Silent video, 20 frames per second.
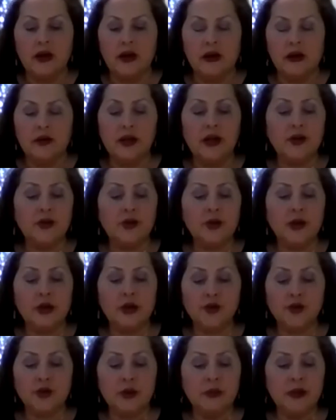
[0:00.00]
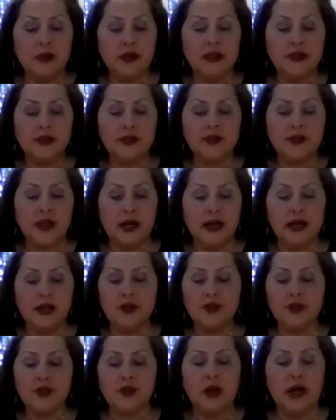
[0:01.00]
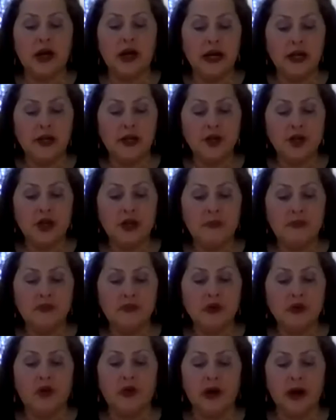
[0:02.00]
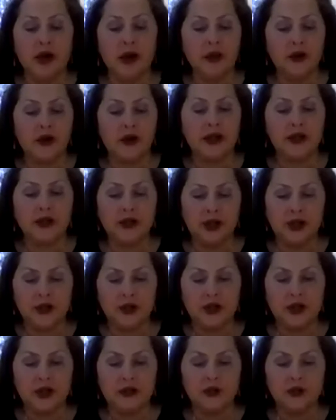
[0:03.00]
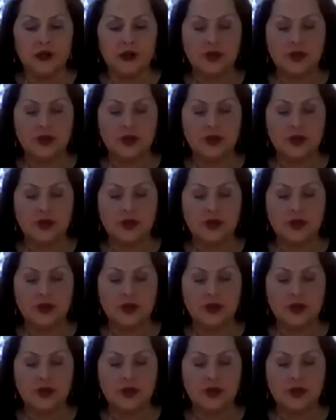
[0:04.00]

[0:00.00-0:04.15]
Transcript: These are attributed signs to aging or other conditions.